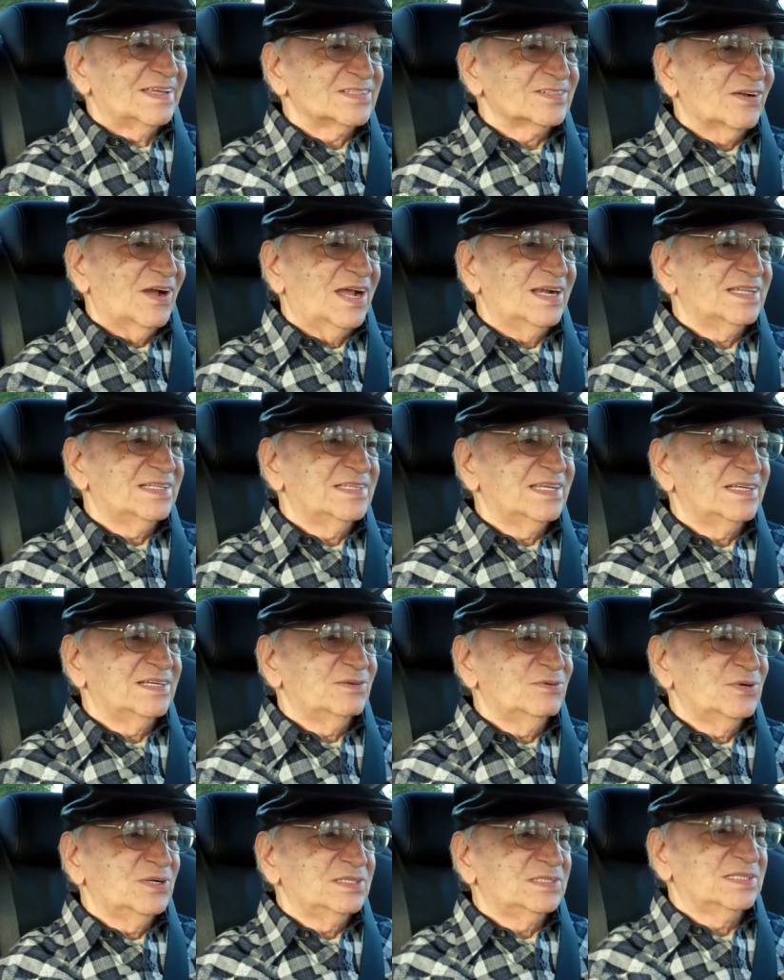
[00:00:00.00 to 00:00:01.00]
So I had a
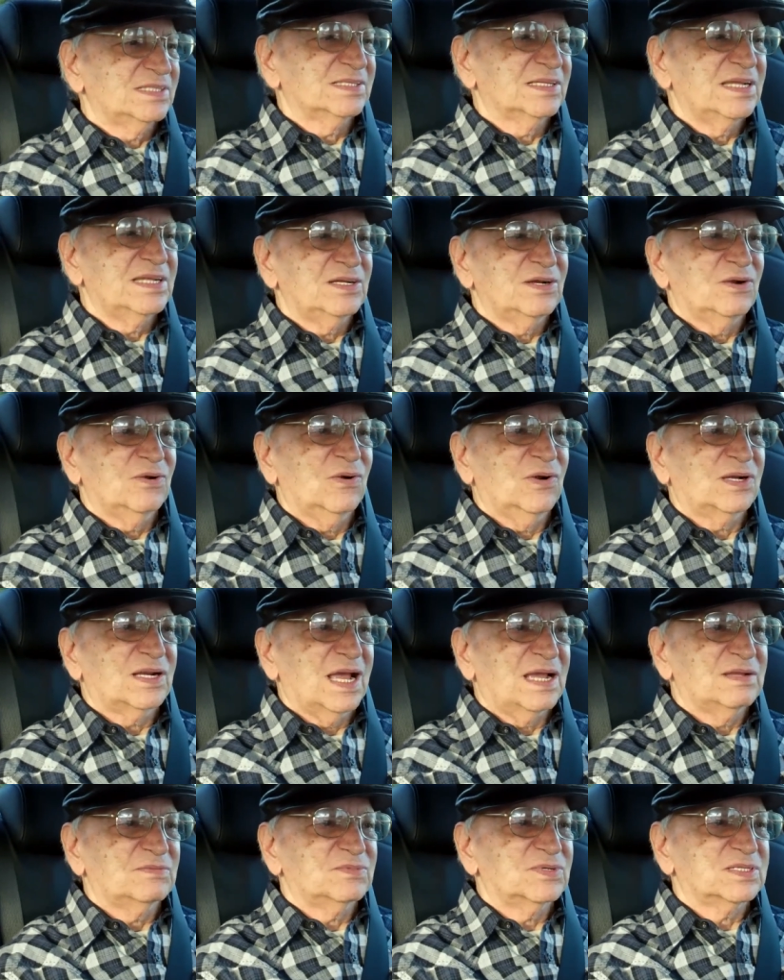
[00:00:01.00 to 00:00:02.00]
dinner with Lena Horne.
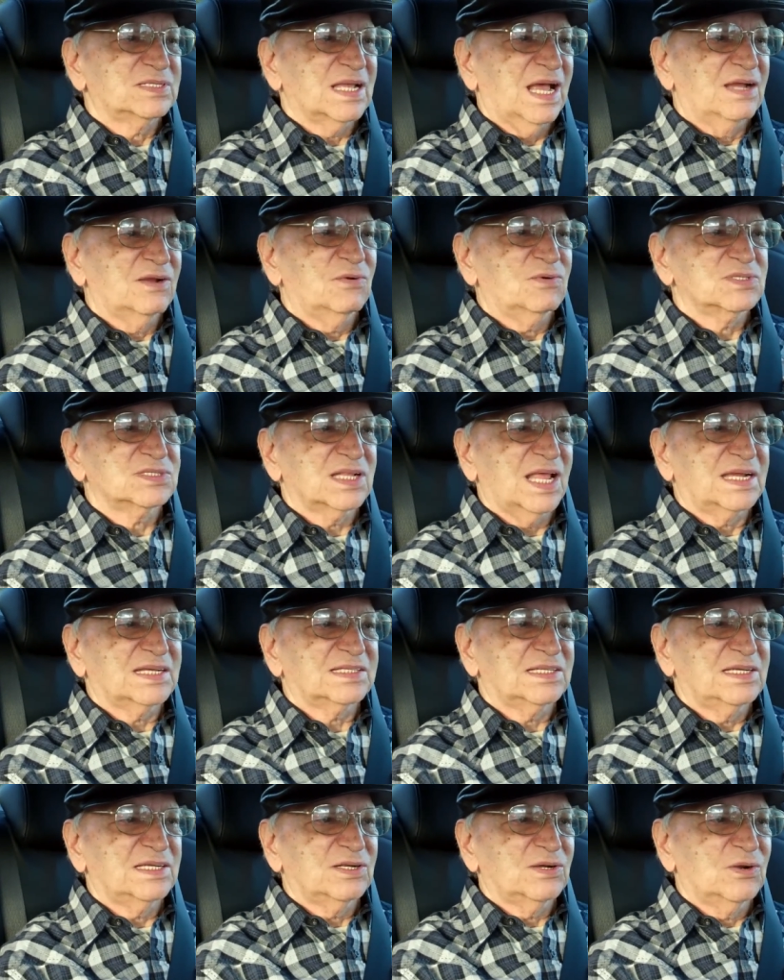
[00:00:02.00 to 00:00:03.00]
I I always
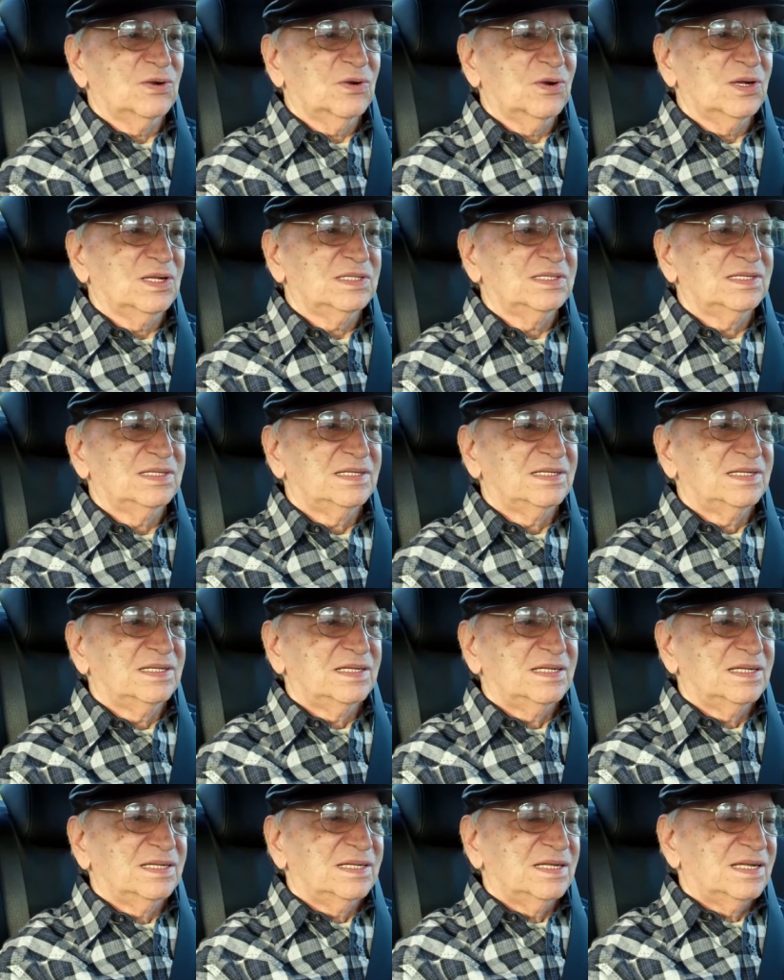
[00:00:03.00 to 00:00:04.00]
liked Lena Horne.
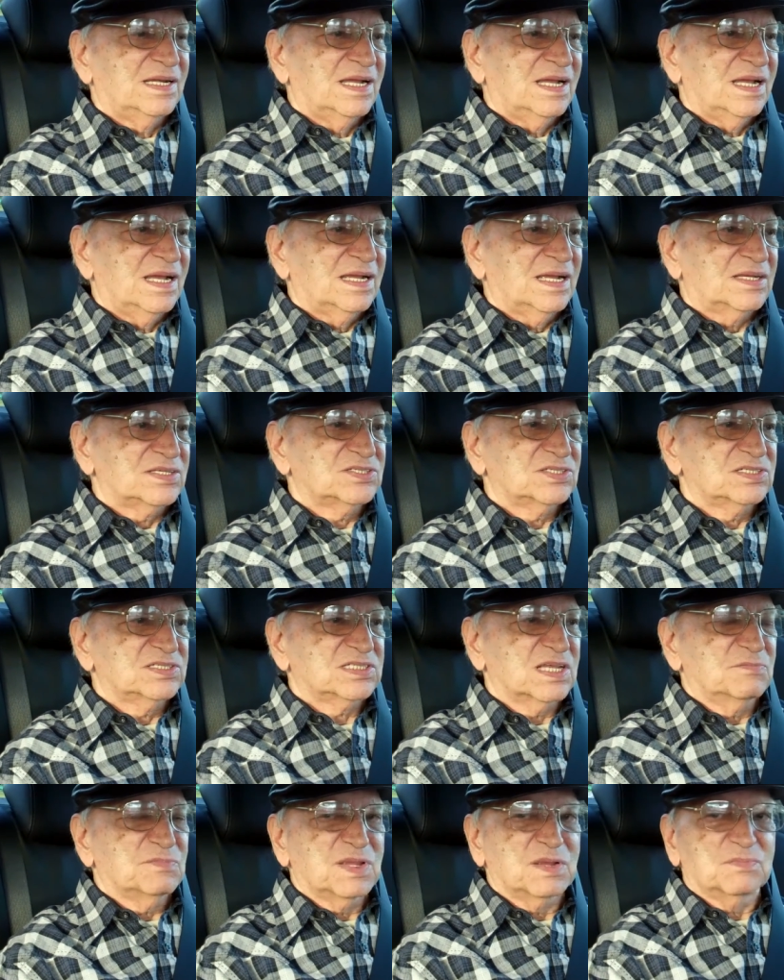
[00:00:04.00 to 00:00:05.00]
She
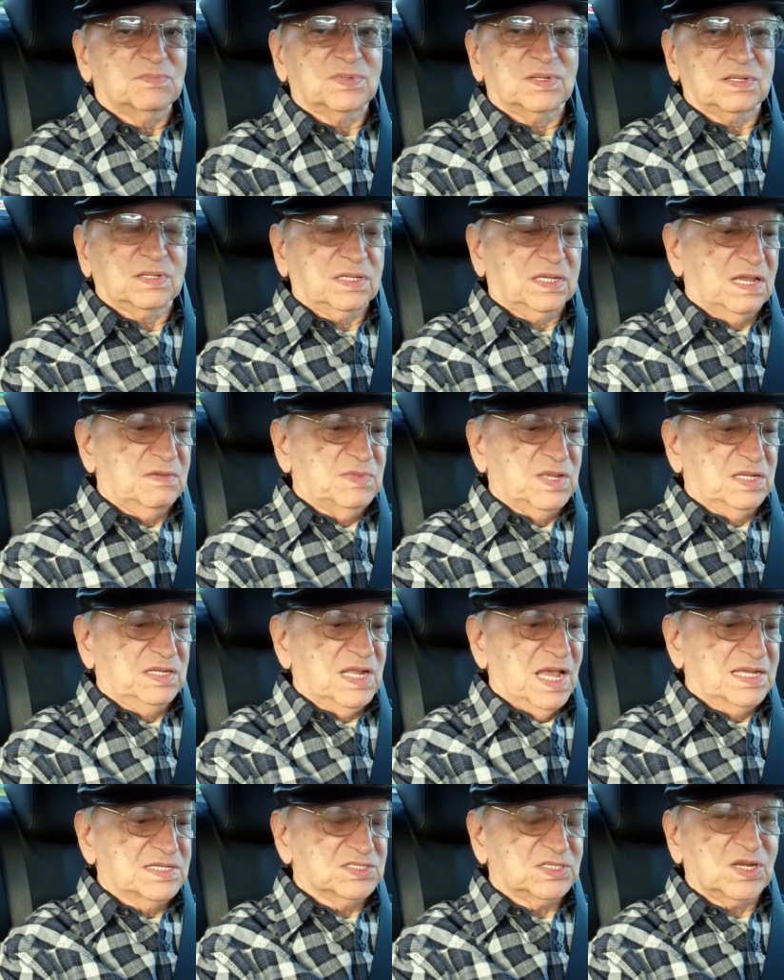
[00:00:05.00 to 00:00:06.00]
sent me, gave me a
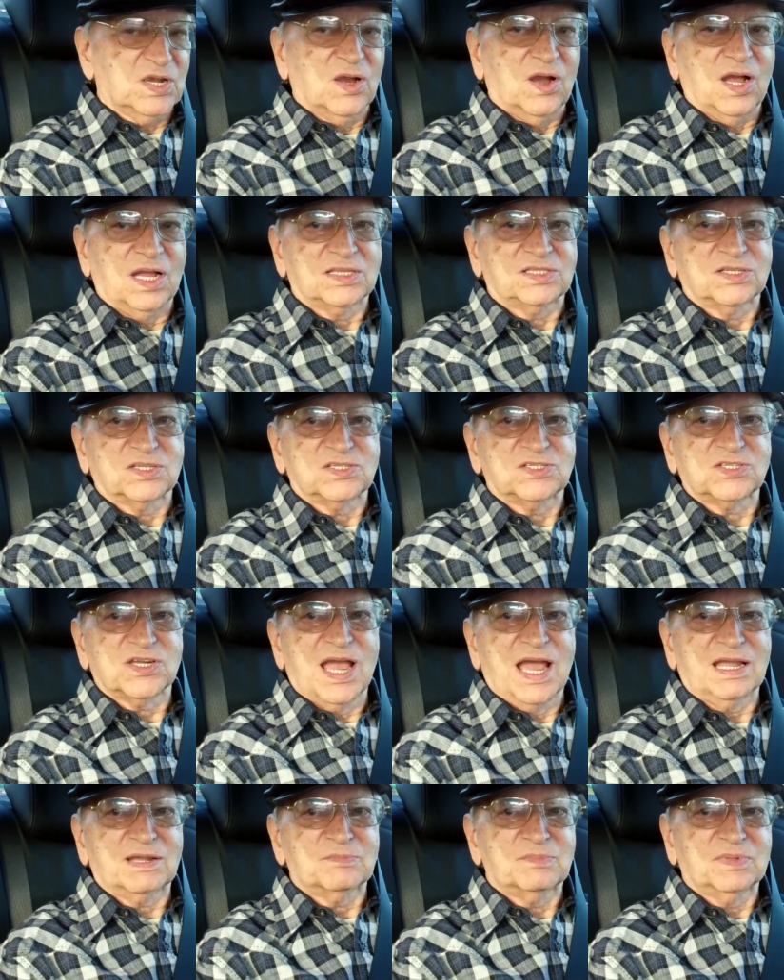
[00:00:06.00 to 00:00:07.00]
nice card to
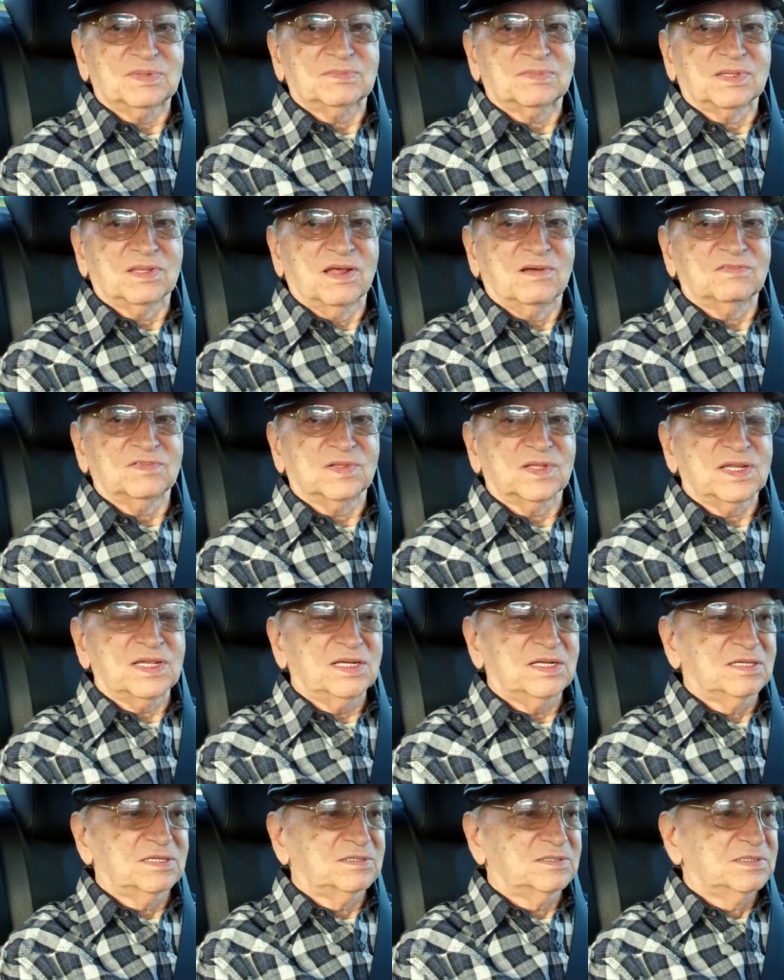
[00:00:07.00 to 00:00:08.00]
Jack. Love
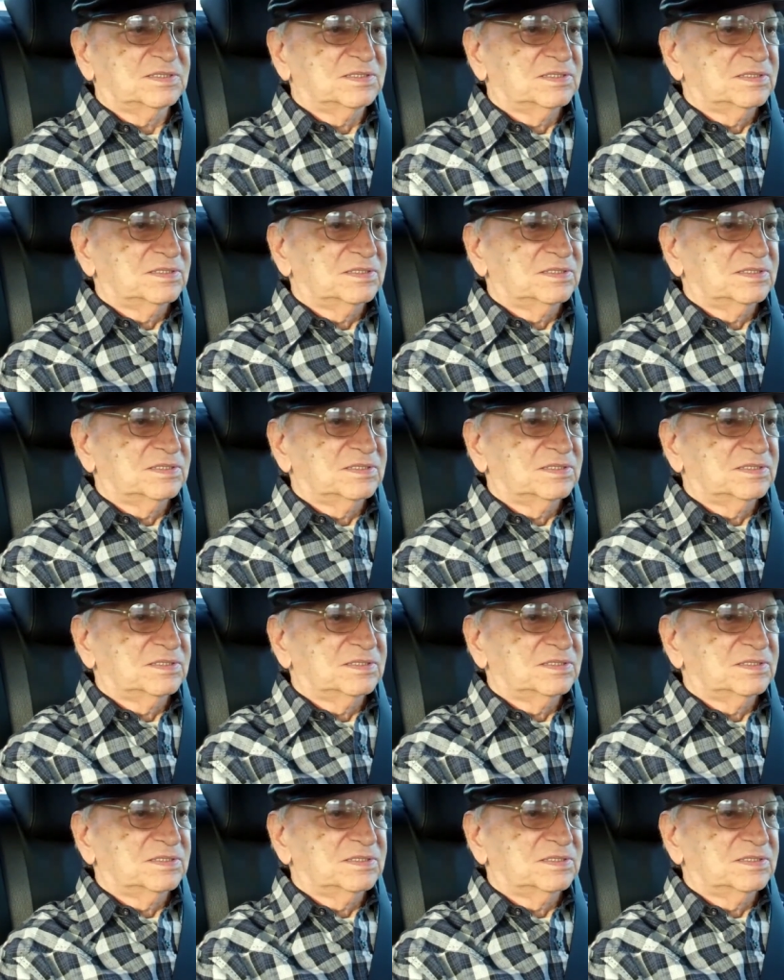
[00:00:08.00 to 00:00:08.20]
Lena.